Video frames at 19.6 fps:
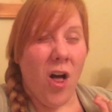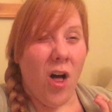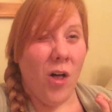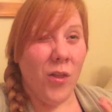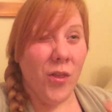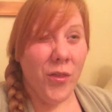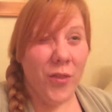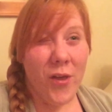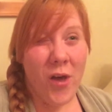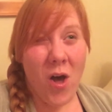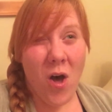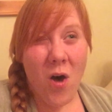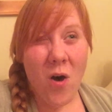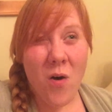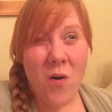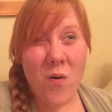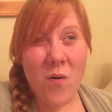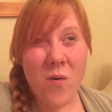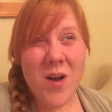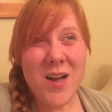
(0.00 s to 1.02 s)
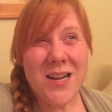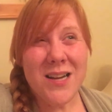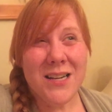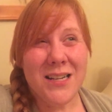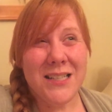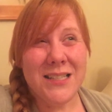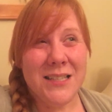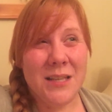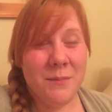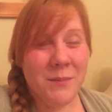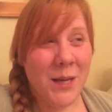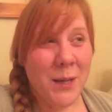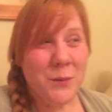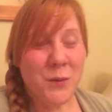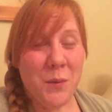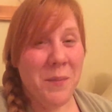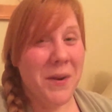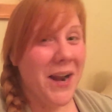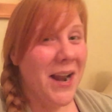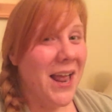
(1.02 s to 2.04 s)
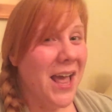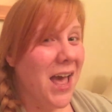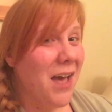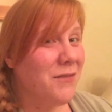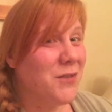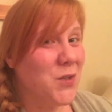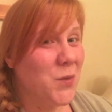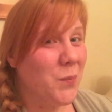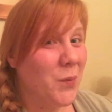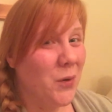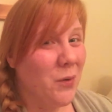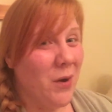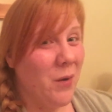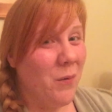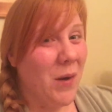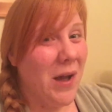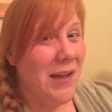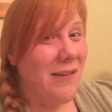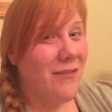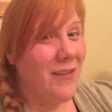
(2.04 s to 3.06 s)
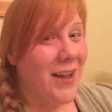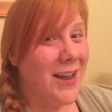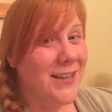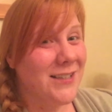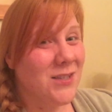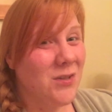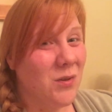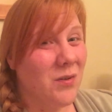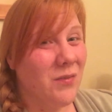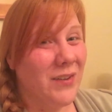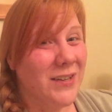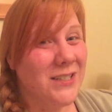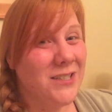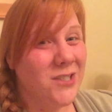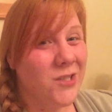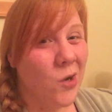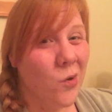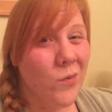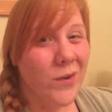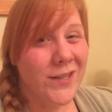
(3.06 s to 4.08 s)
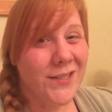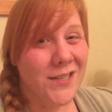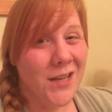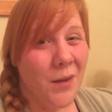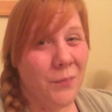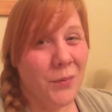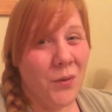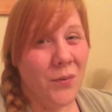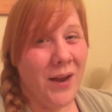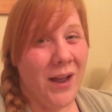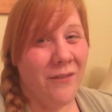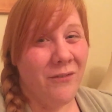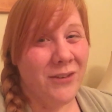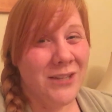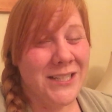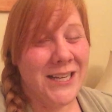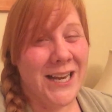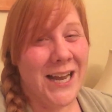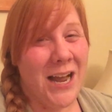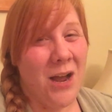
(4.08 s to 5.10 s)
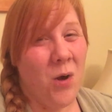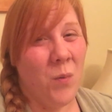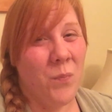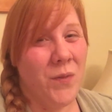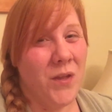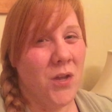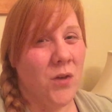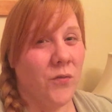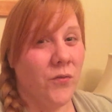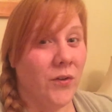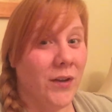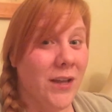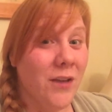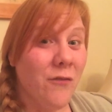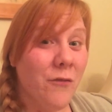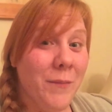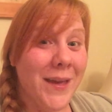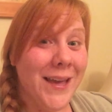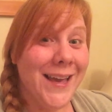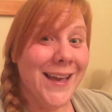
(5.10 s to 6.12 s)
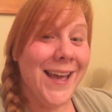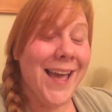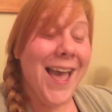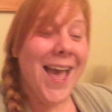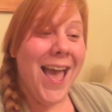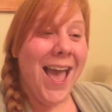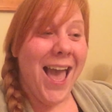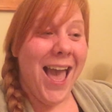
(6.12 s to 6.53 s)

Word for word: although sometimes we may not have super great Wi-Fi, so if I don't get to upload every day, I hope that you'll forgive me.